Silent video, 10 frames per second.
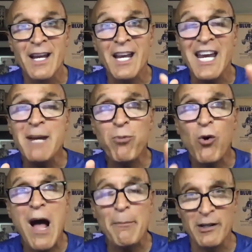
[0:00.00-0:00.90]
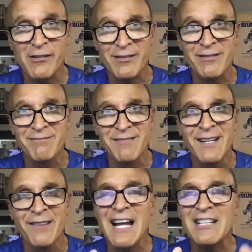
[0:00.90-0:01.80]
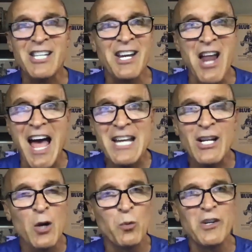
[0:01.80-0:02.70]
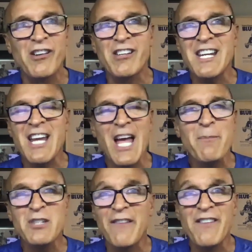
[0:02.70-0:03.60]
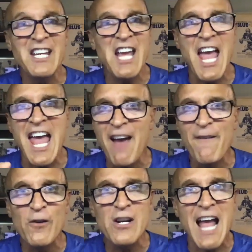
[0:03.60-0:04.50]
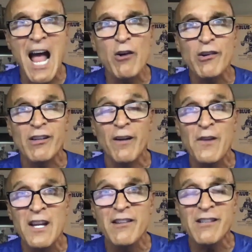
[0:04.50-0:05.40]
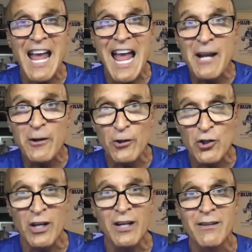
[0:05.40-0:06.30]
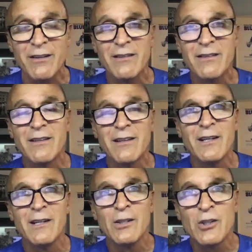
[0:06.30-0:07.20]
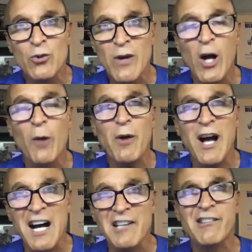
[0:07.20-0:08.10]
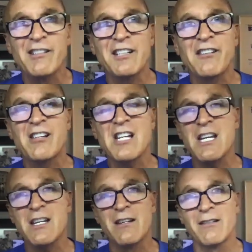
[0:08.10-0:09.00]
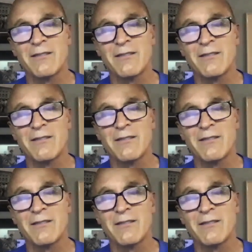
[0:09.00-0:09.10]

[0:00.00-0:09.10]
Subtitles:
he promised that tonight would see him giving every ounce of his energy to help us succeed.